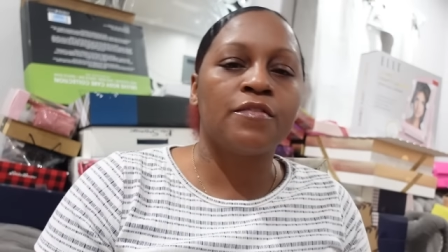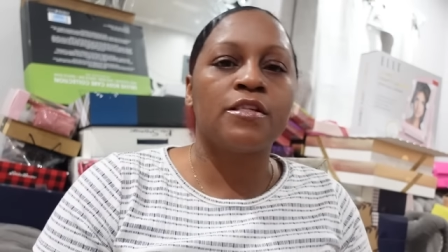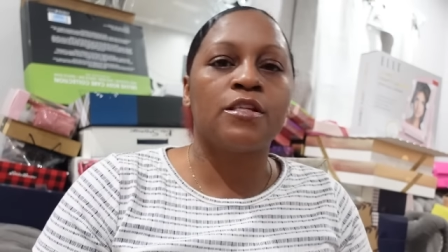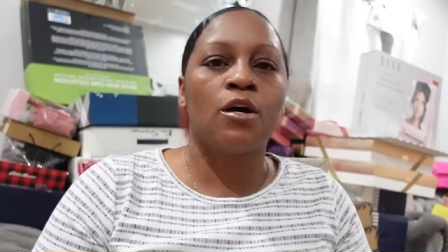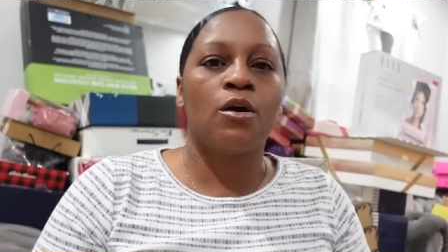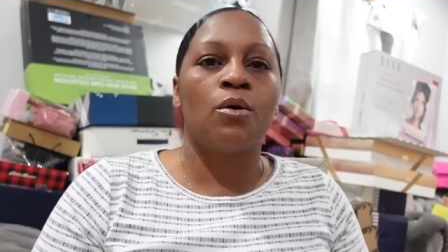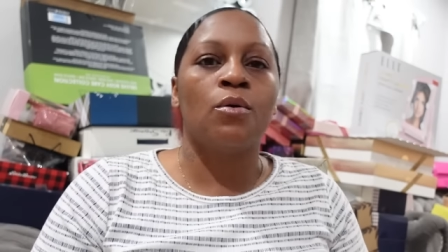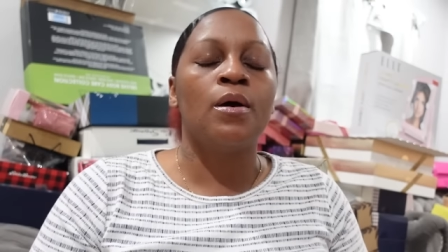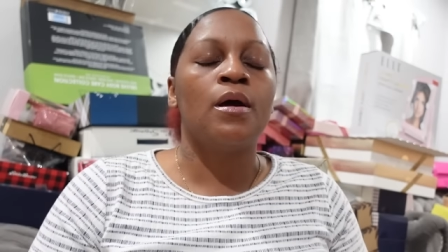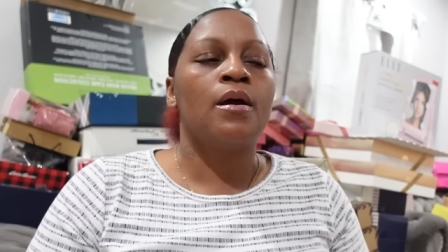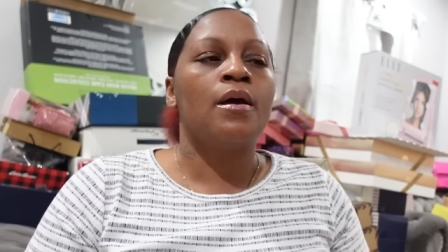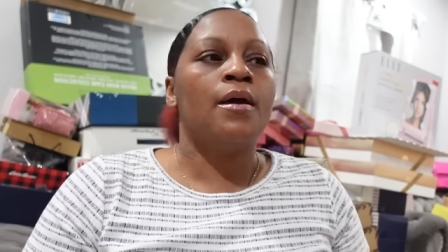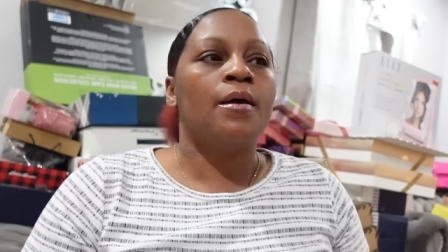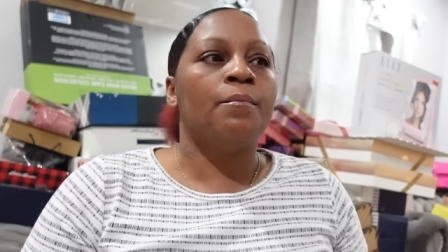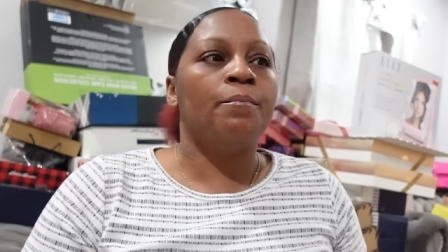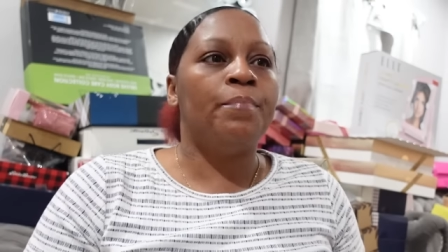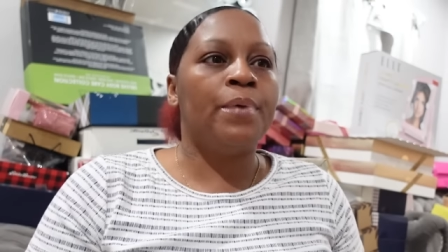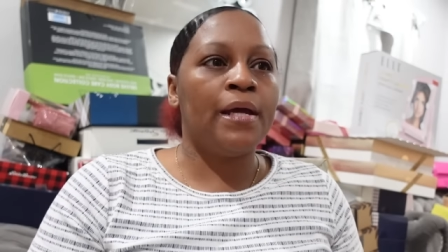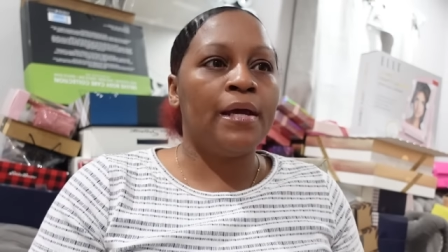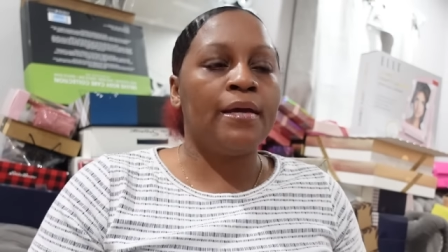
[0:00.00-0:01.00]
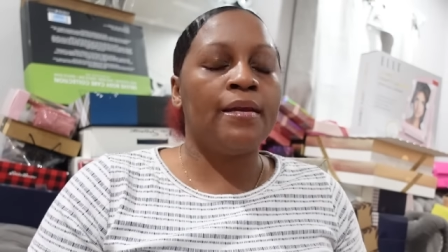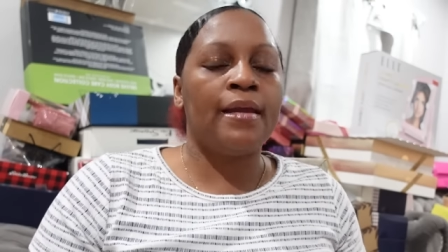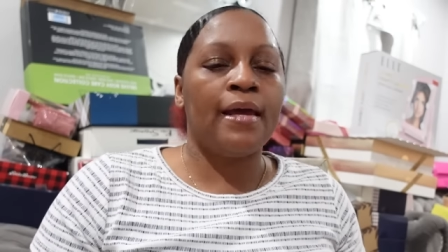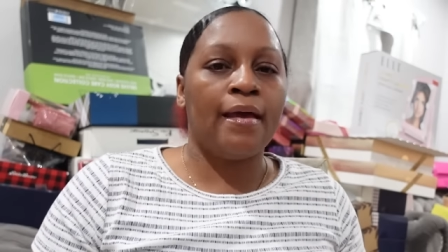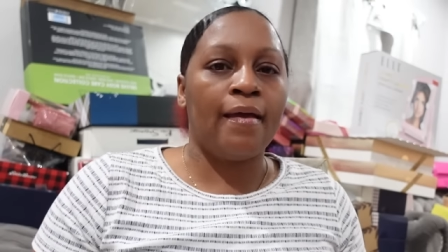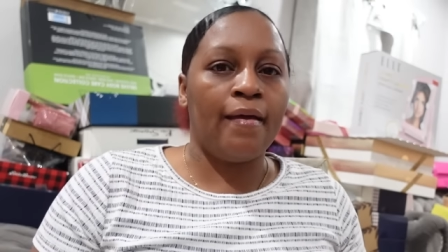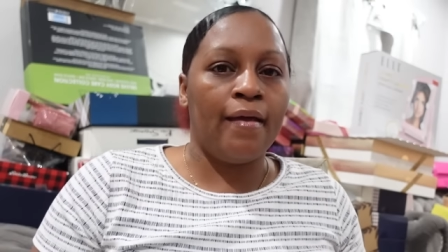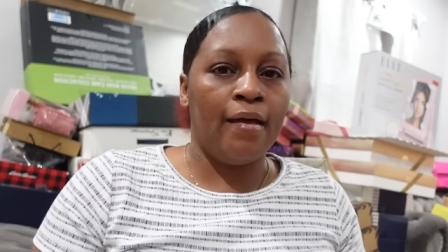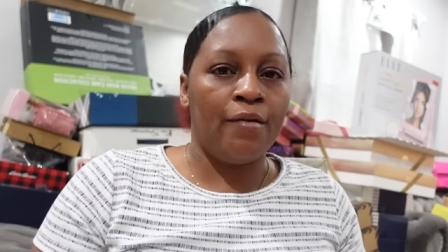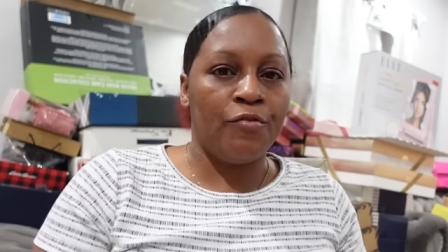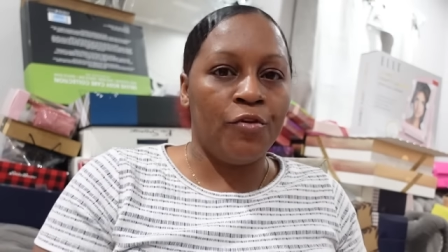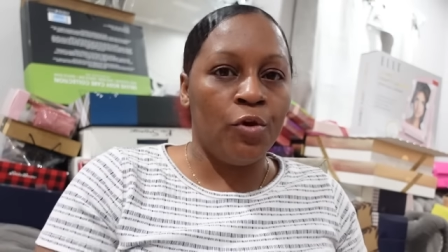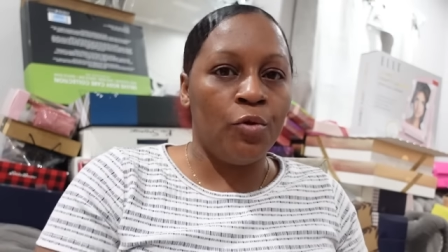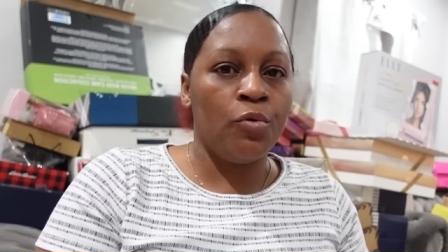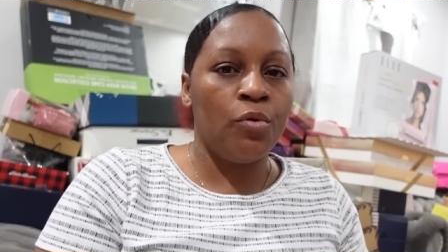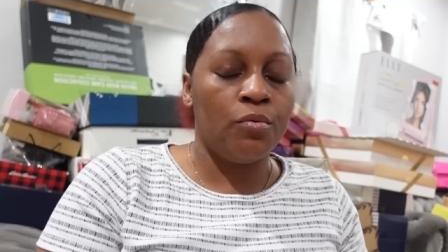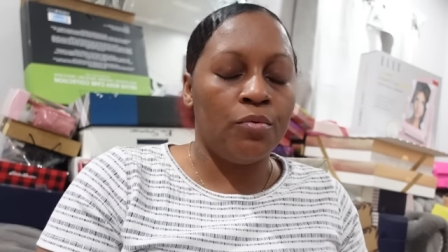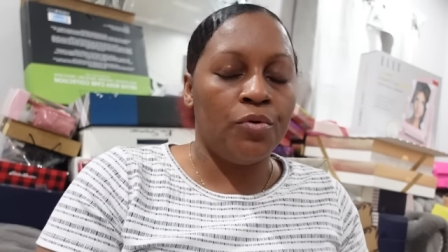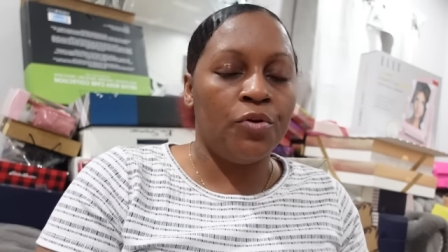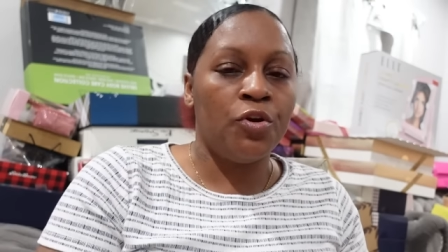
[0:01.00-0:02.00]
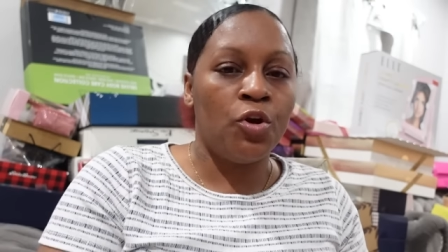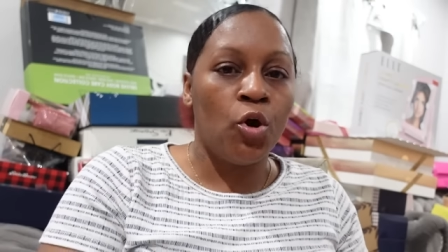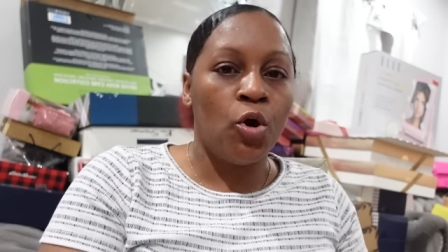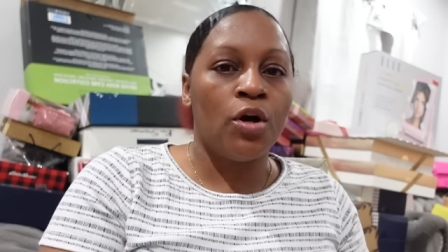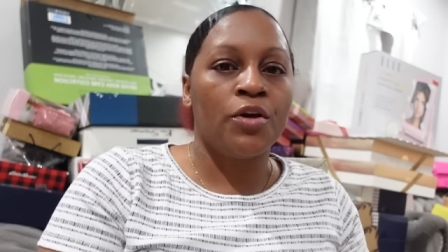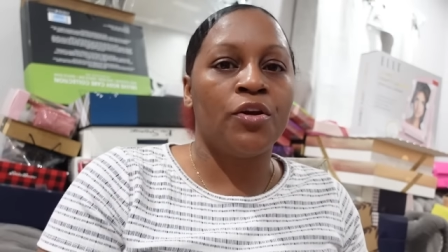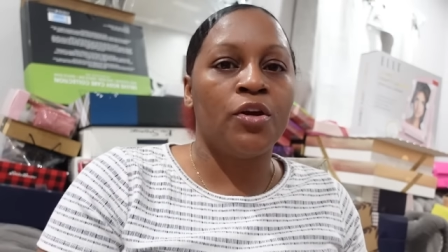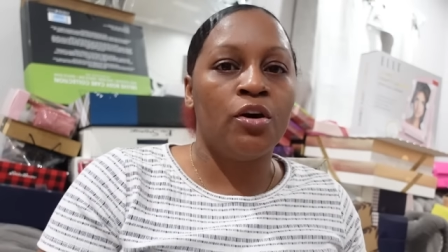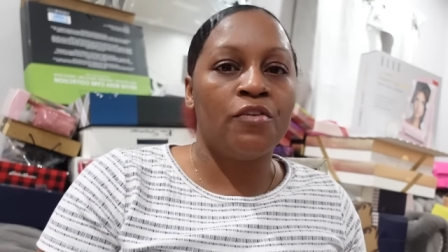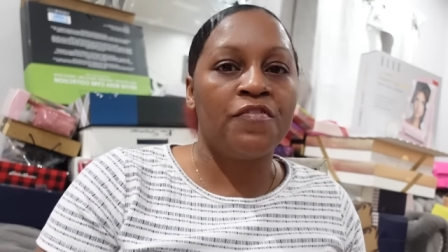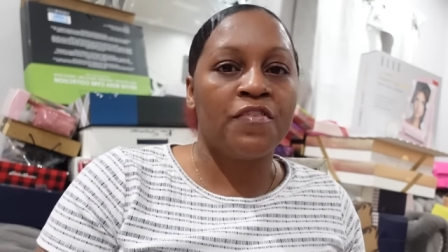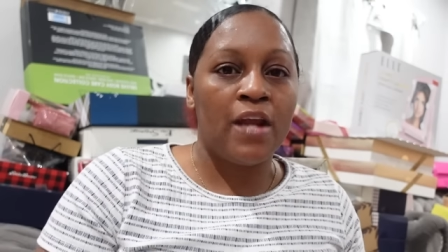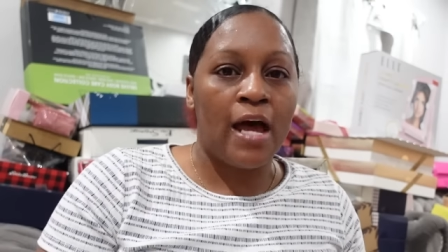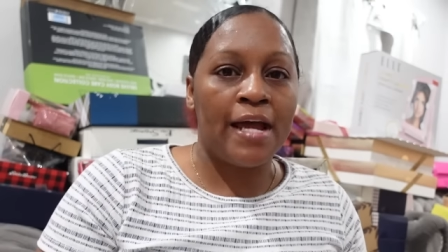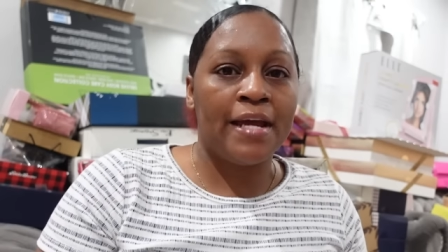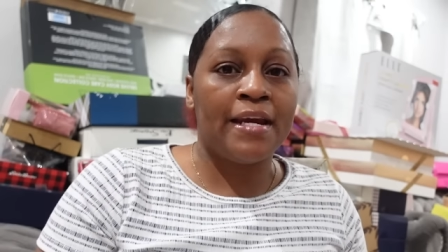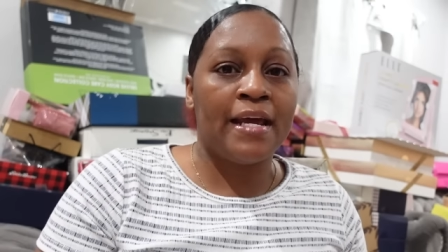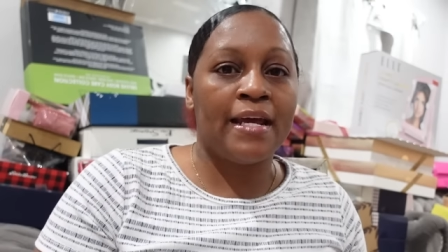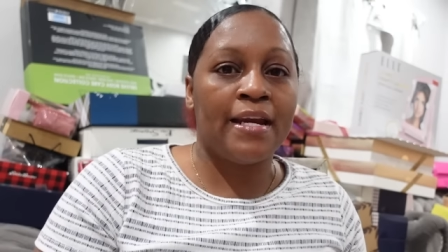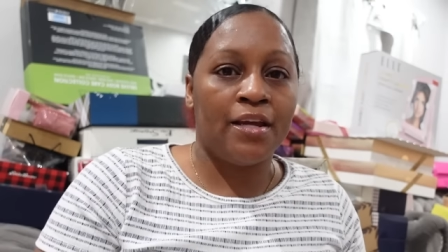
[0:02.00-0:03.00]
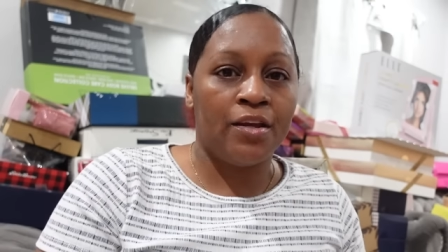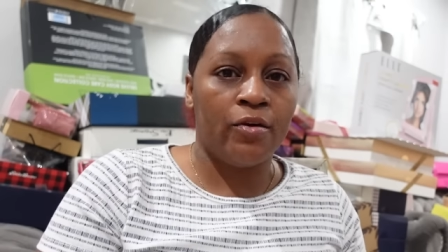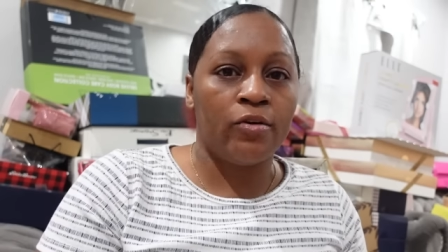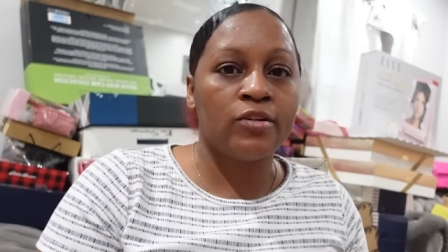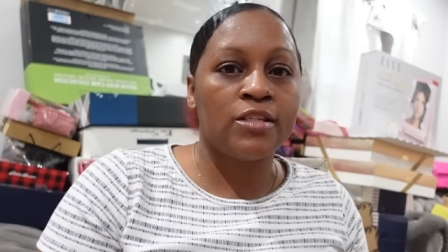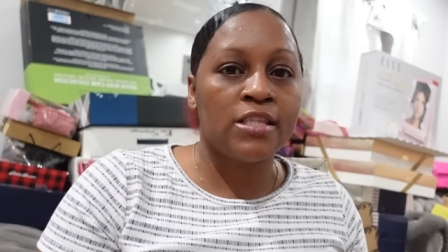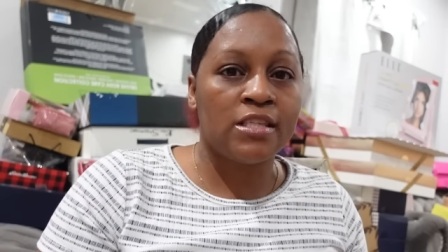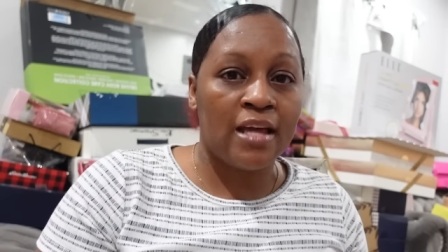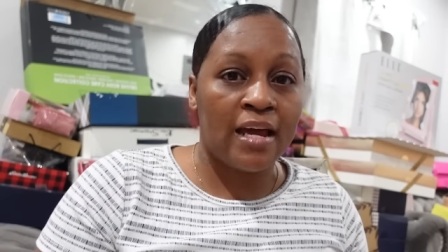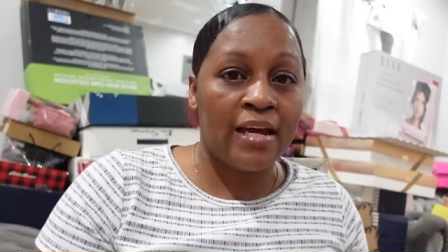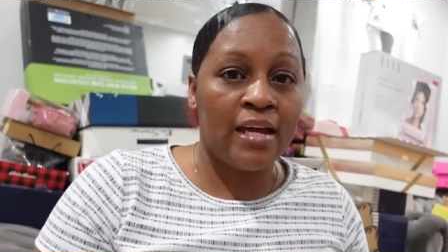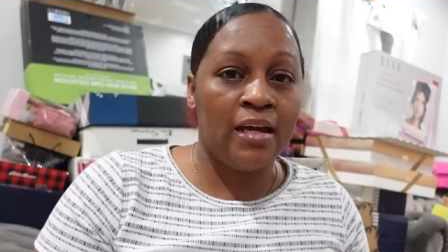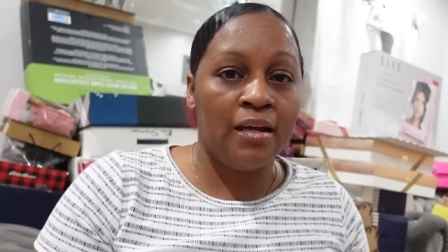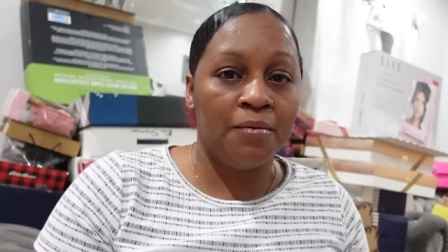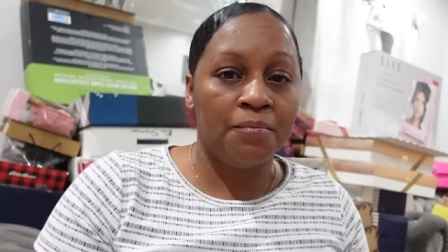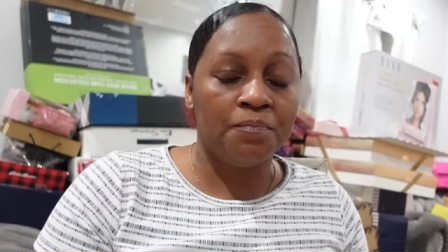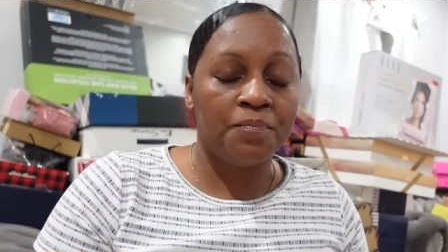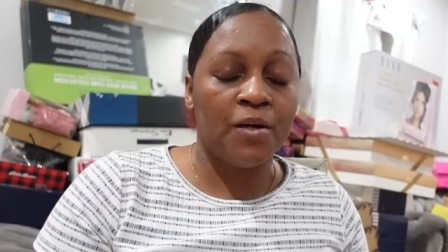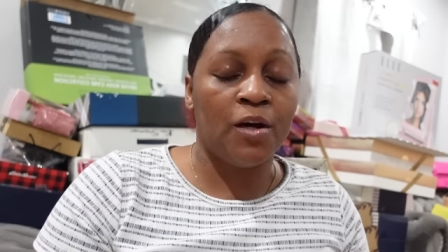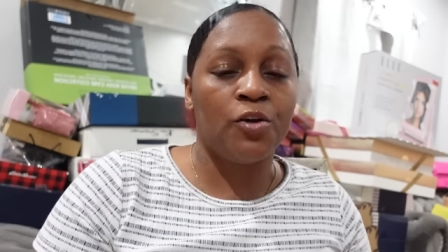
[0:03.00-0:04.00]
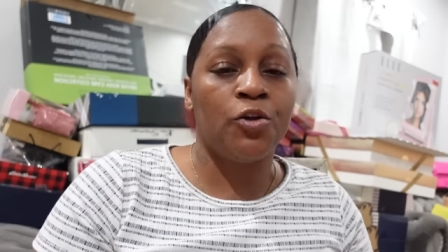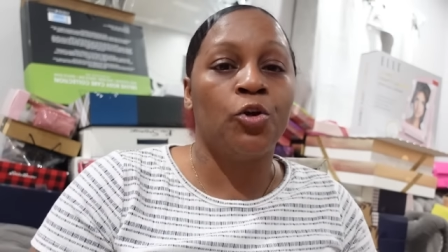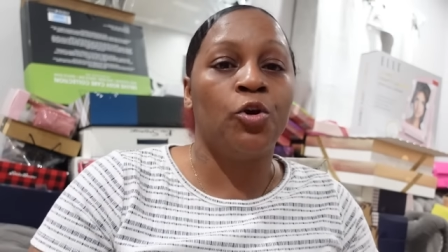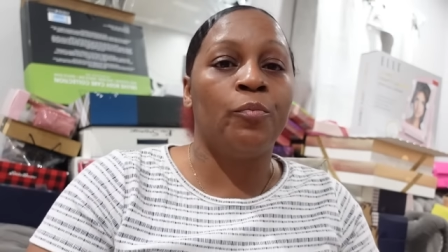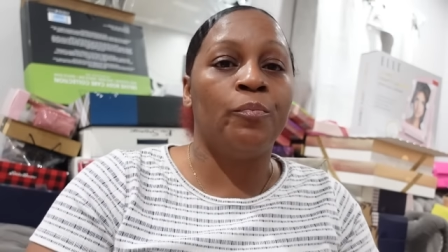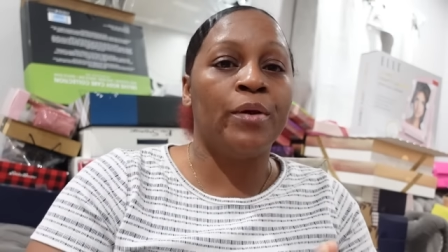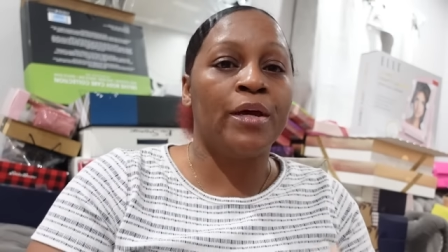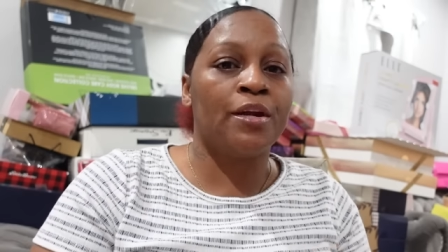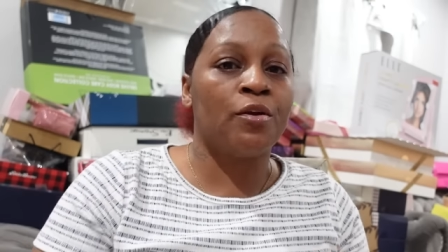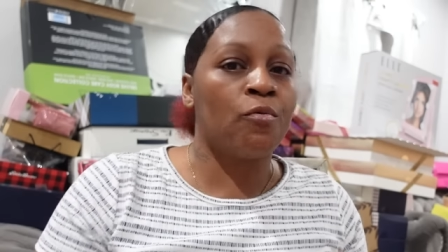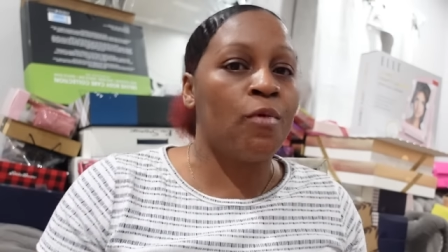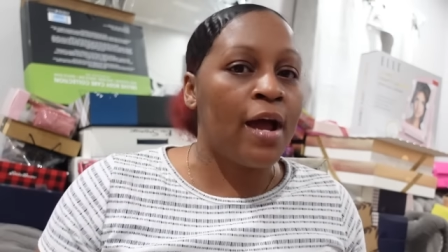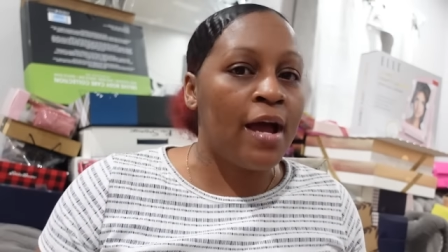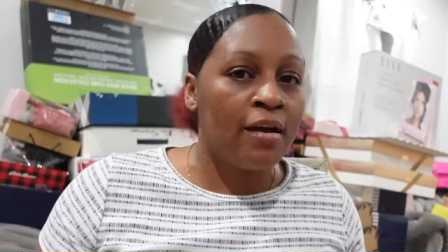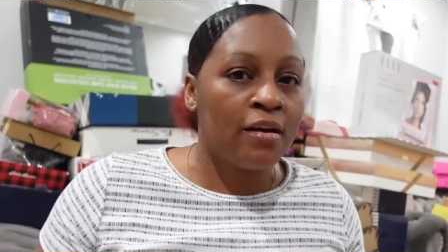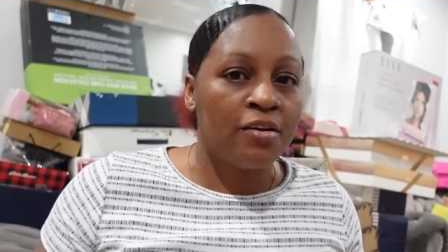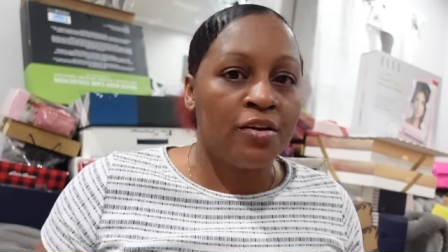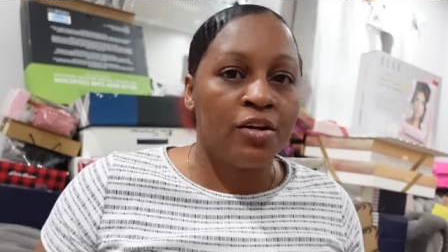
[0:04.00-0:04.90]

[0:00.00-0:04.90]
So being that if you know enough like that in your state or you've been around